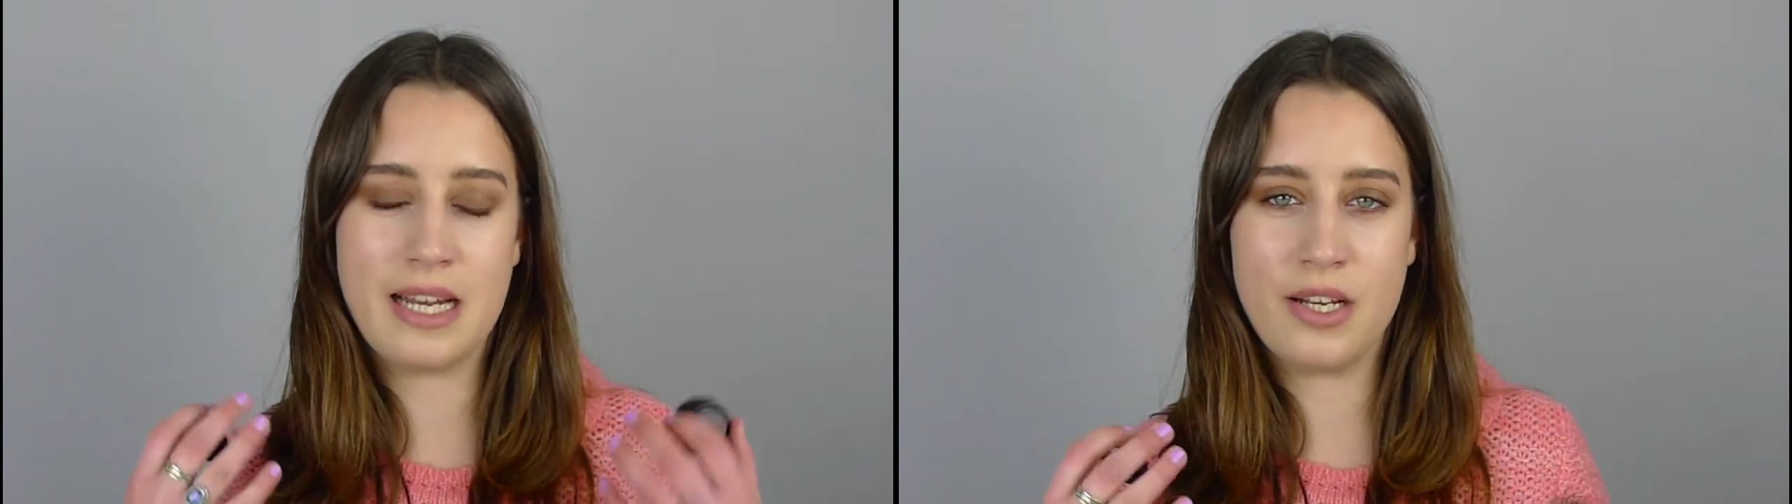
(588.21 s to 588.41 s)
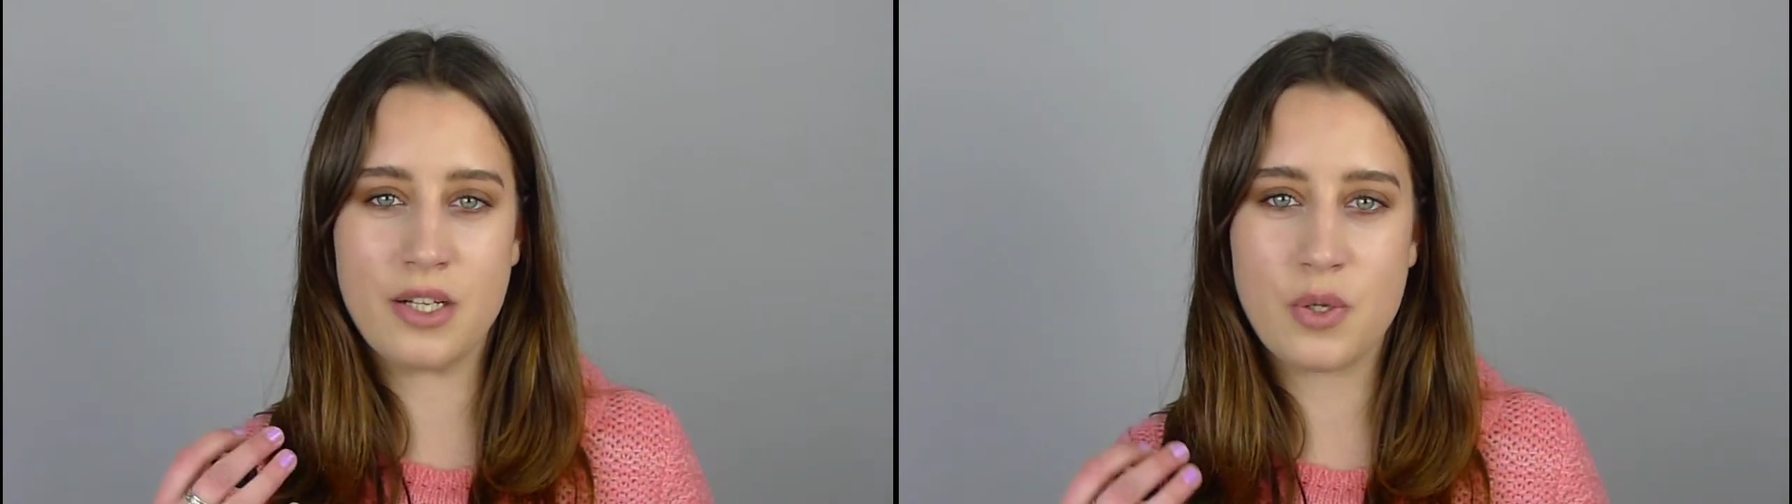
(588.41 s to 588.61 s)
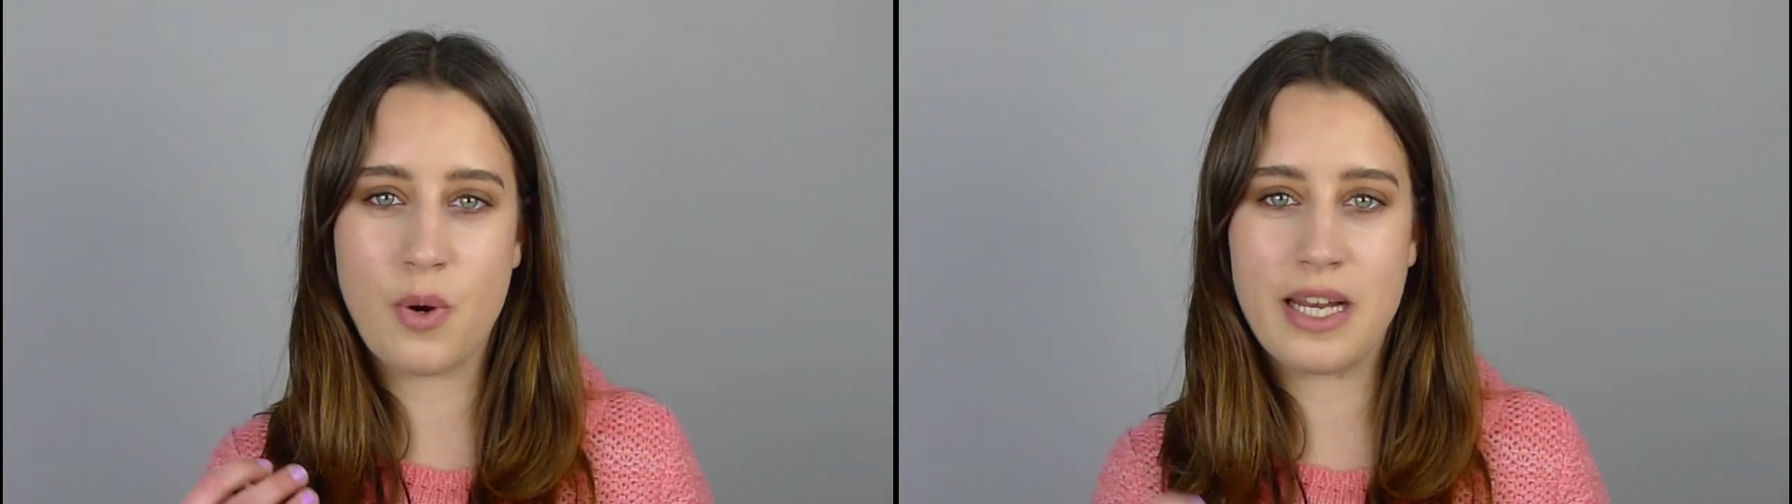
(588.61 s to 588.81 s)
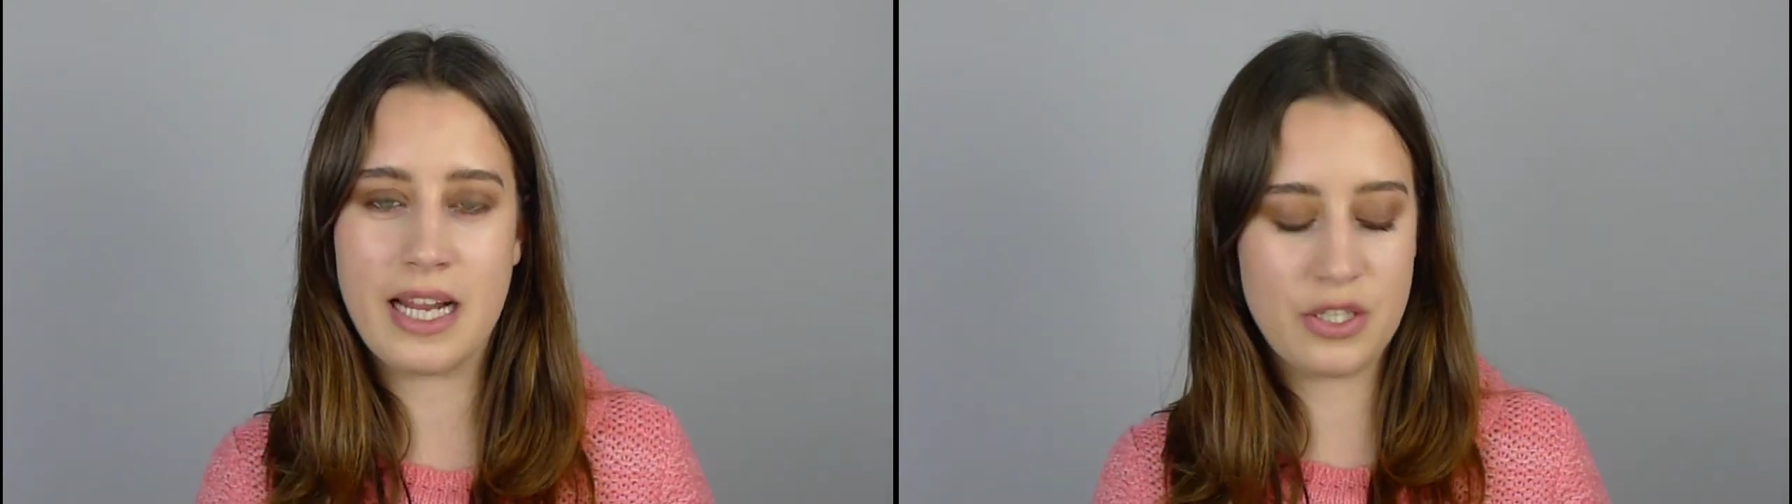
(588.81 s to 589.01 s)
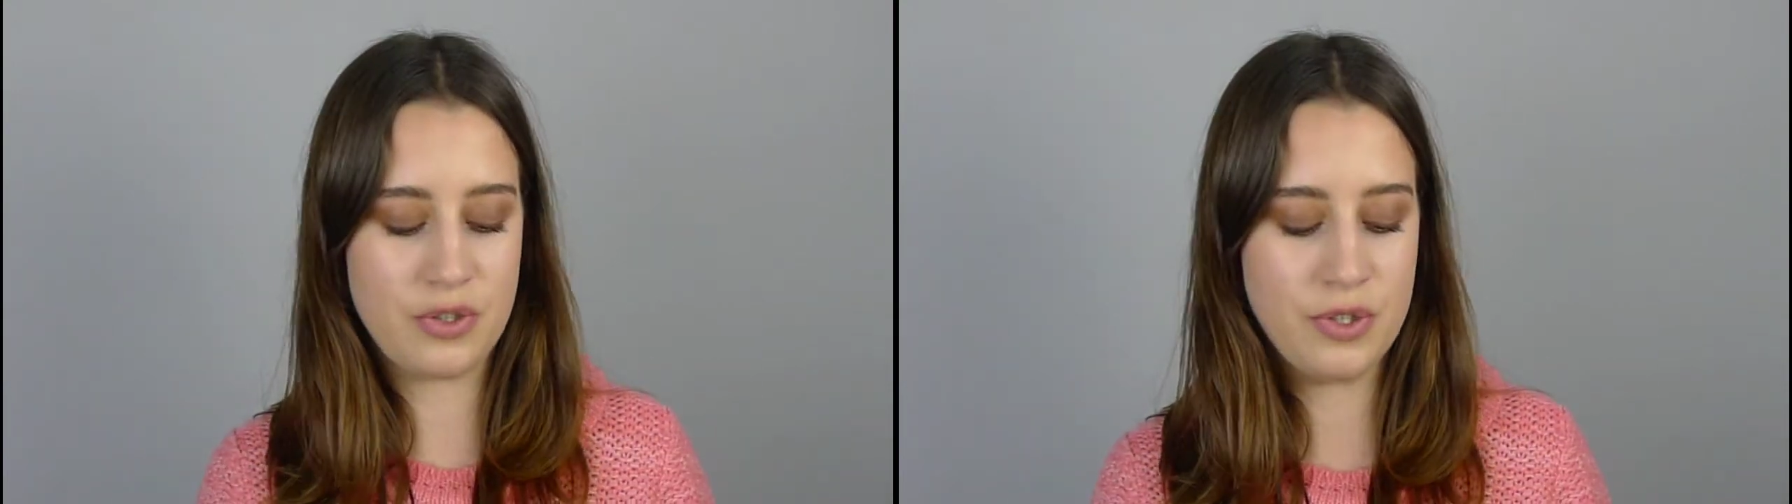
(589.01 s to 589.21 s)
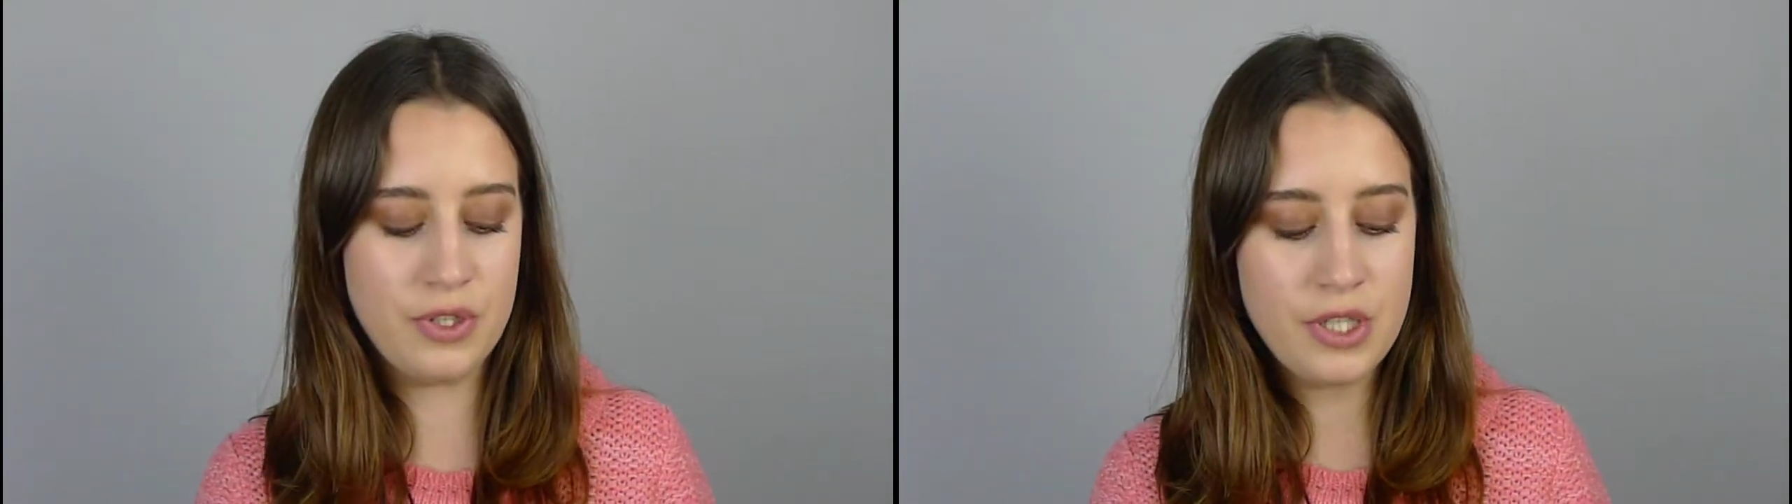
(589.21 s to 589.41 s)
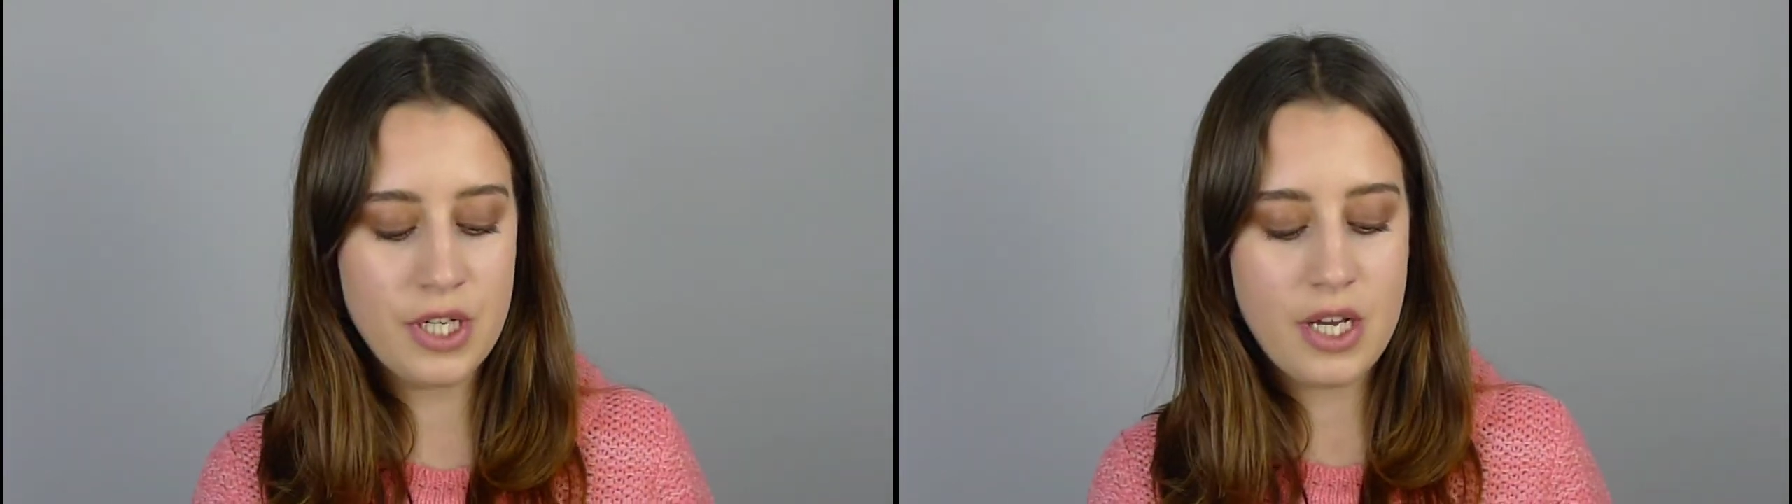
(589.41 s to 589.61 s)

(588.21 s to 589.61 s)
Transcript: it looks quite natural.